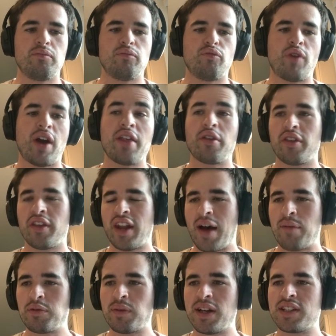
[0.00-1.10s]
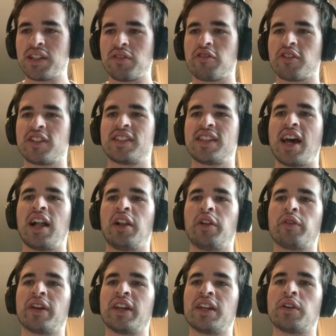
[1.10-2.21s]
rather than optimizing for
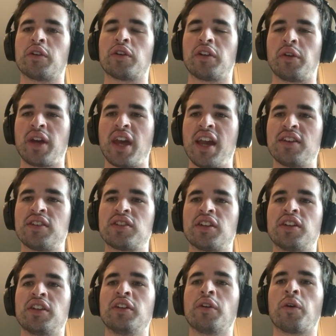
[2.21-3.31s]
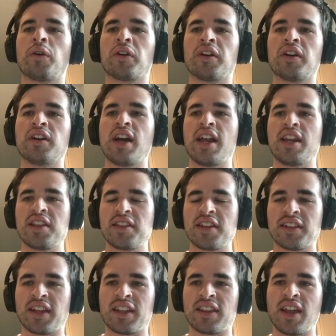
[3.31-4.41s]
salary or location or anything
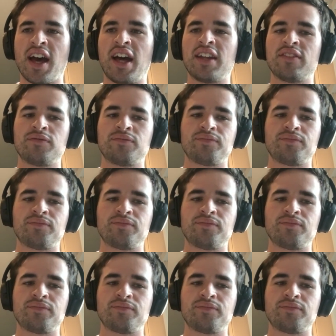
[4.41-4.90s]
like that.